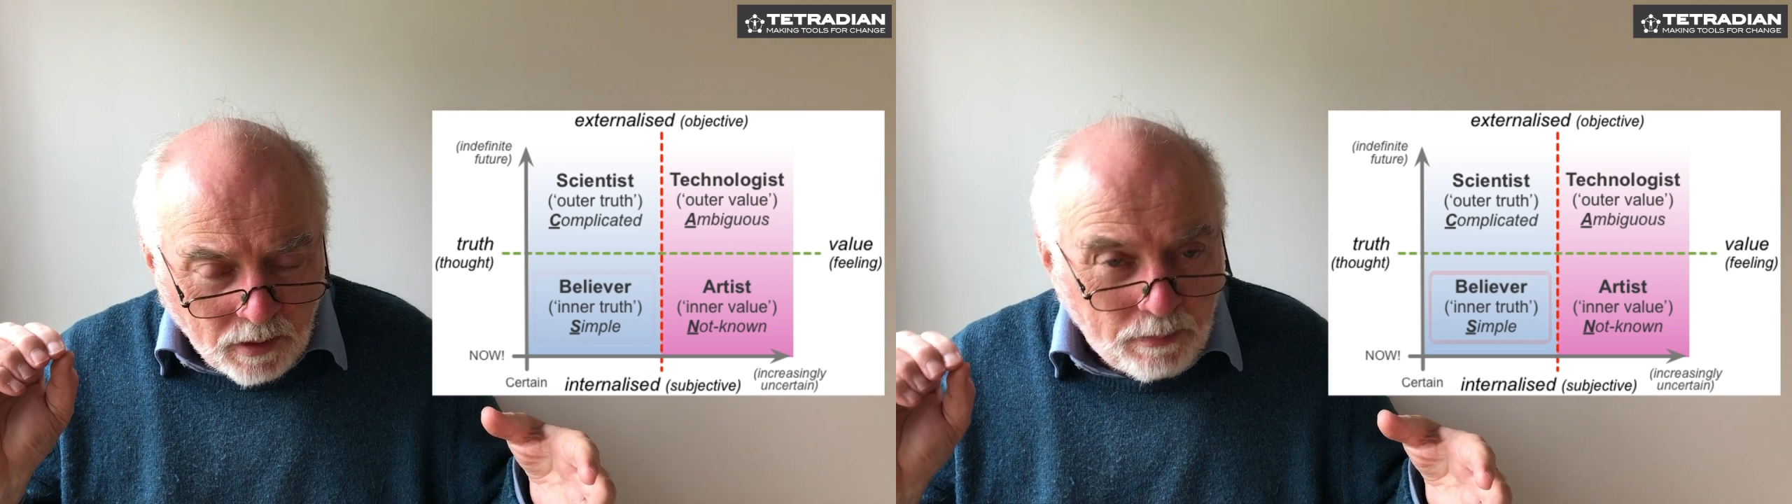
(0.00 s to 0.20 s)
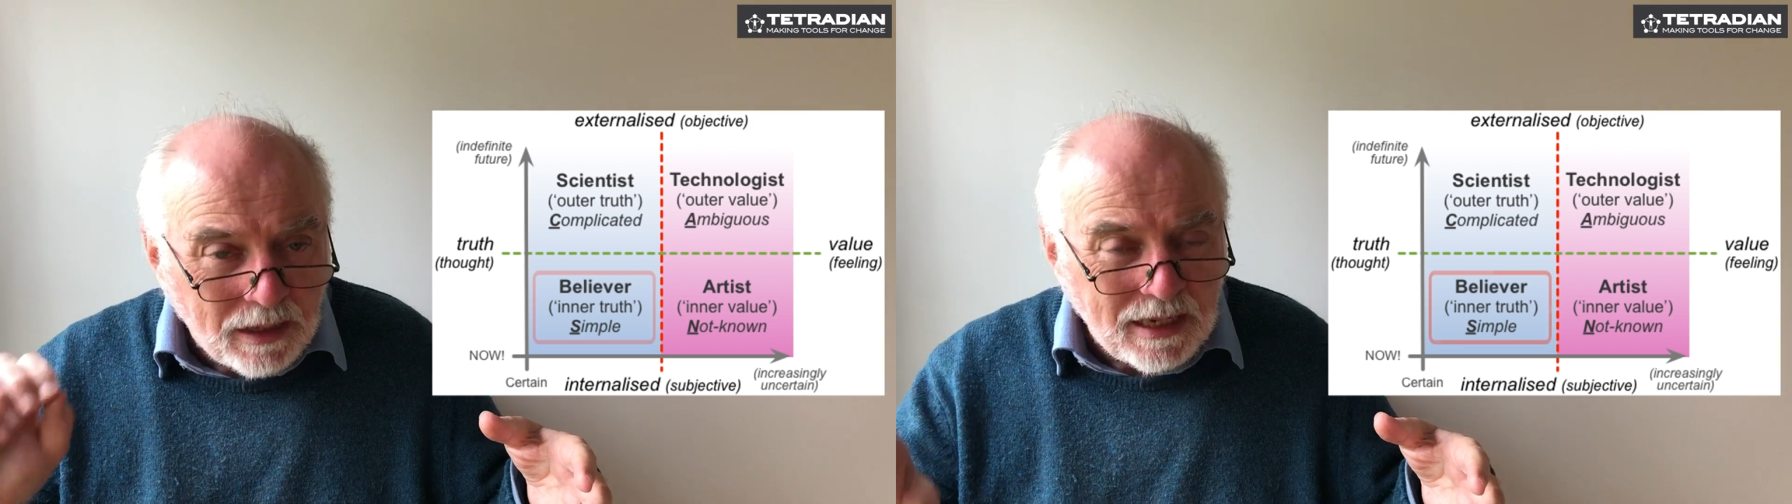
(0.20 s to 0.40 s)

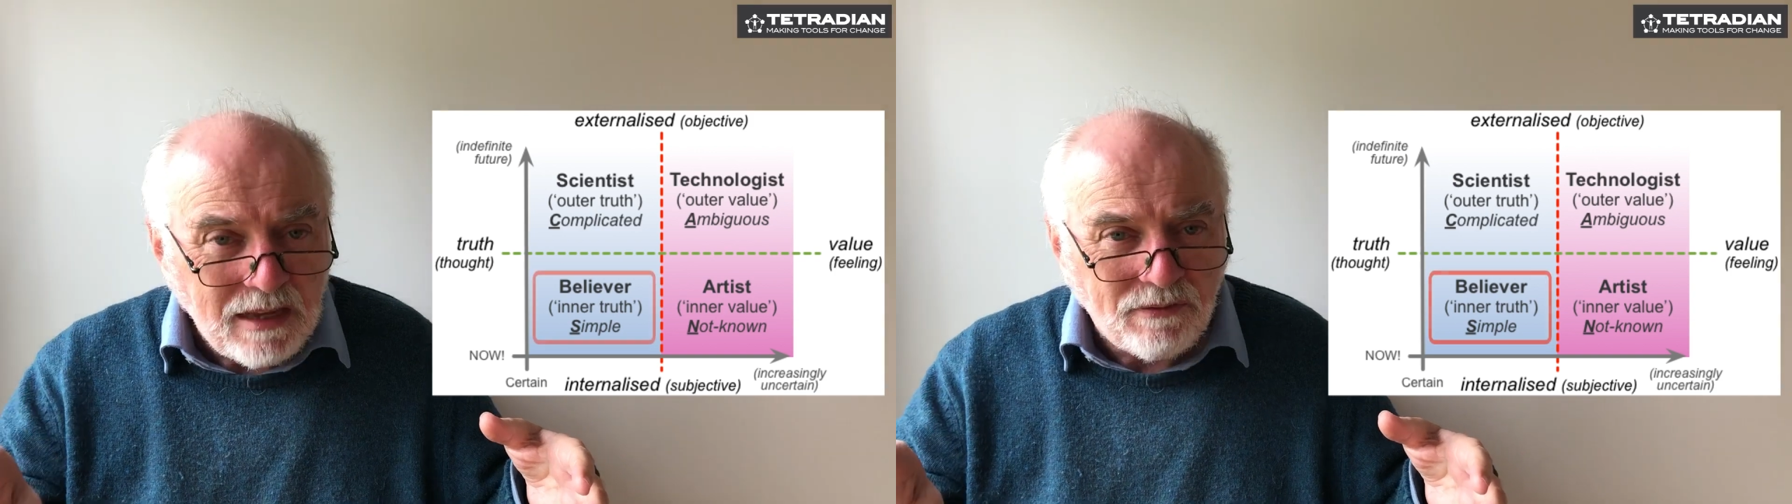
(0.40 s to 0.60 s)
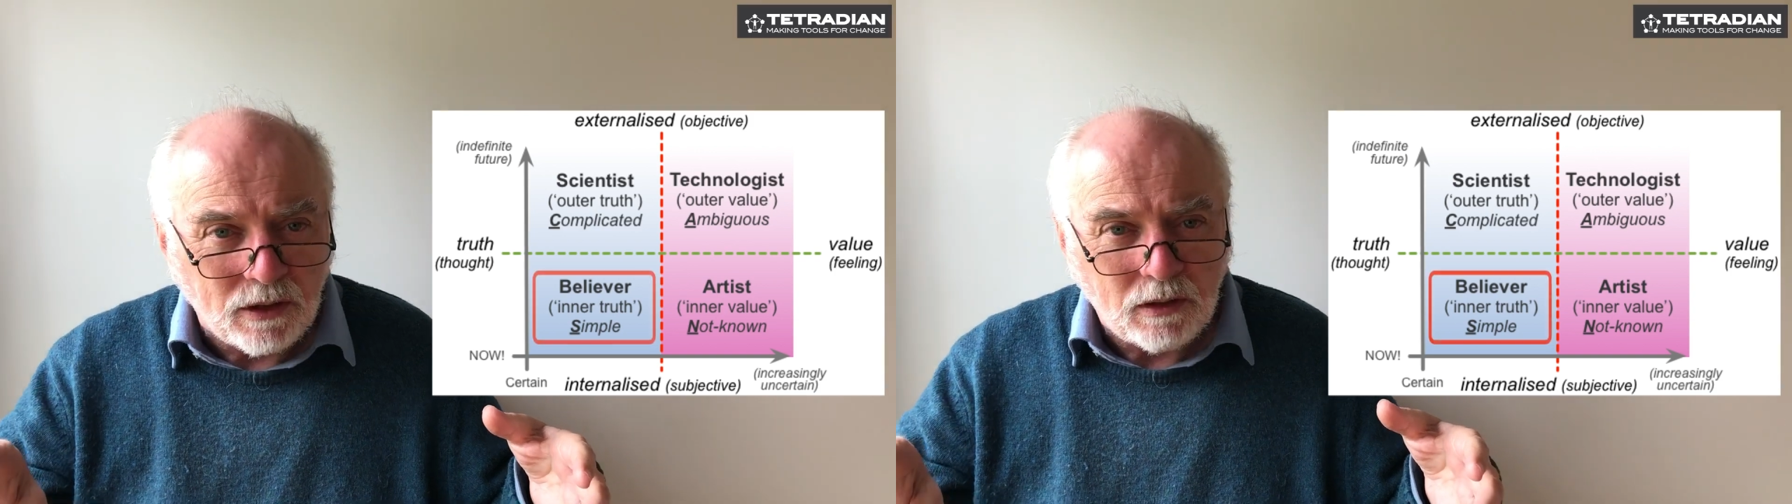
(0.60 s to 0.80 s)

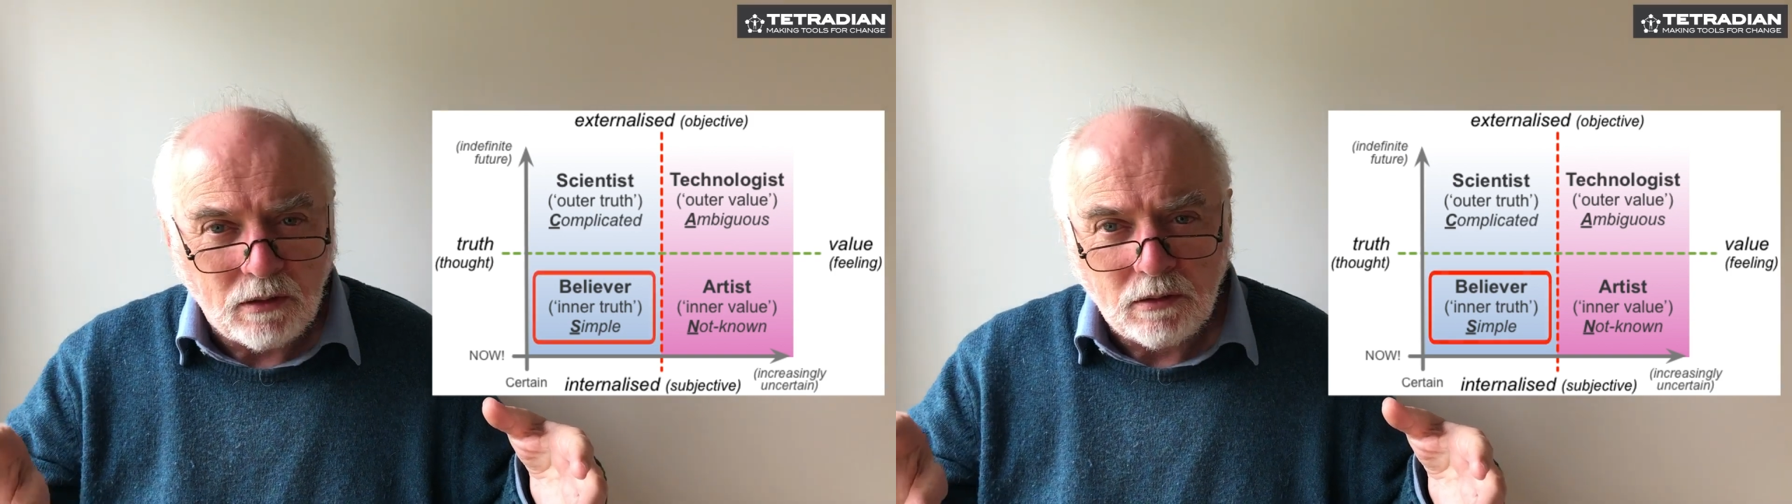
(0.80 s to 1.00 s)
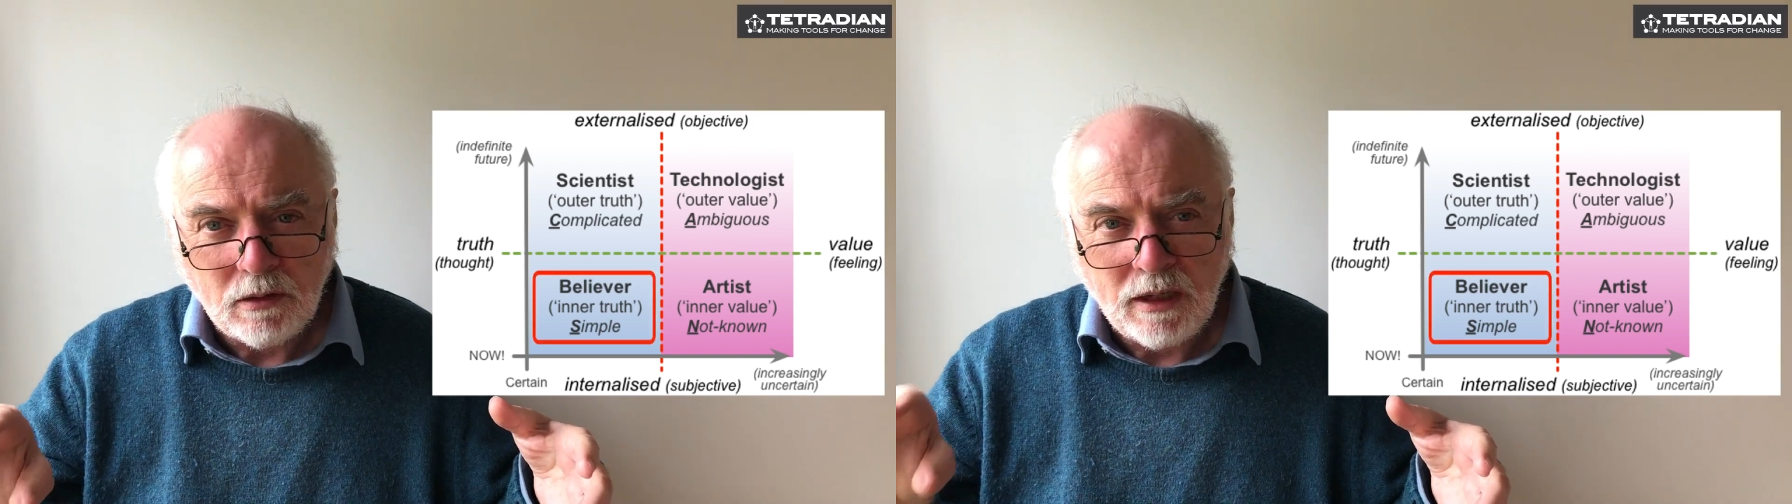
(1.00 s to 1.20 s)
believer
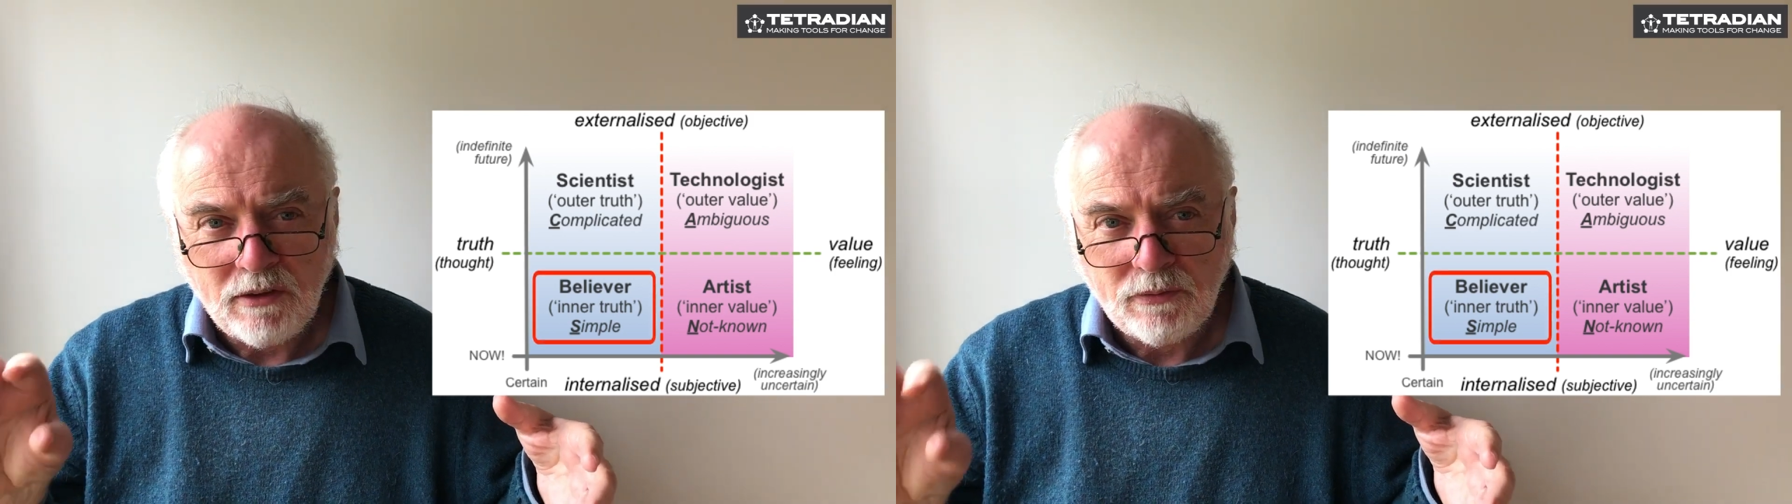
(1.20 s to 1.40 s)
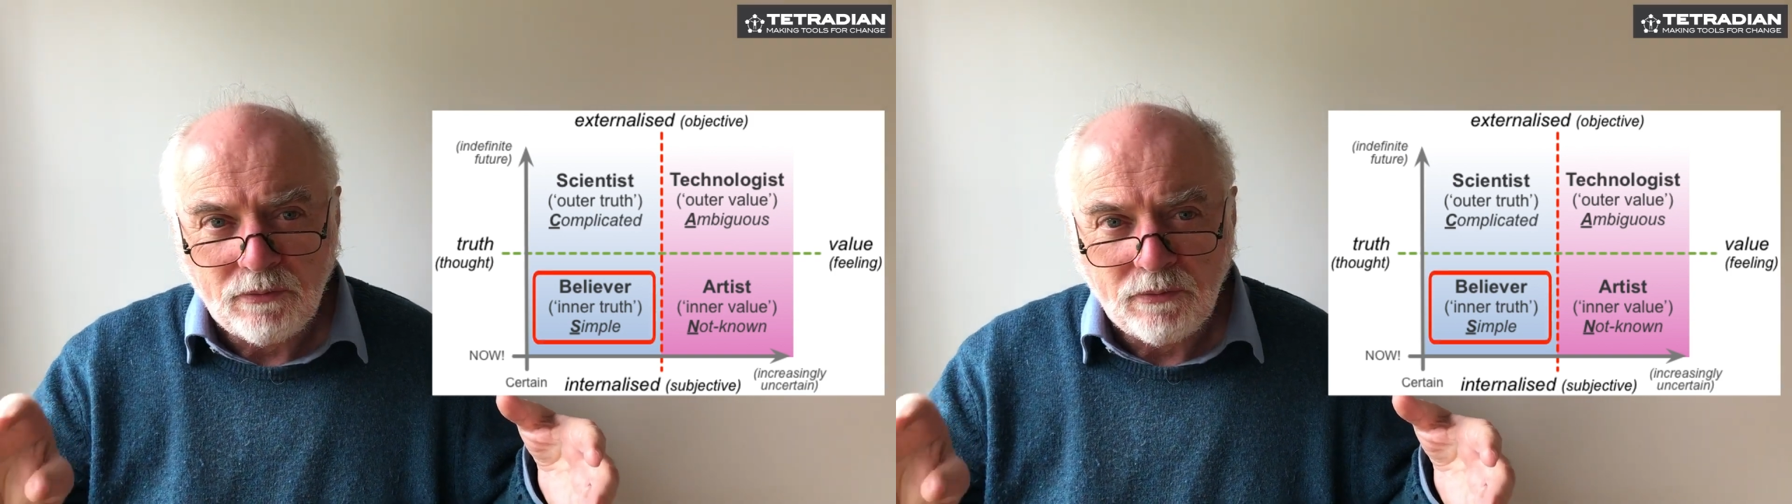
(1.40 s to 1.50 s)
is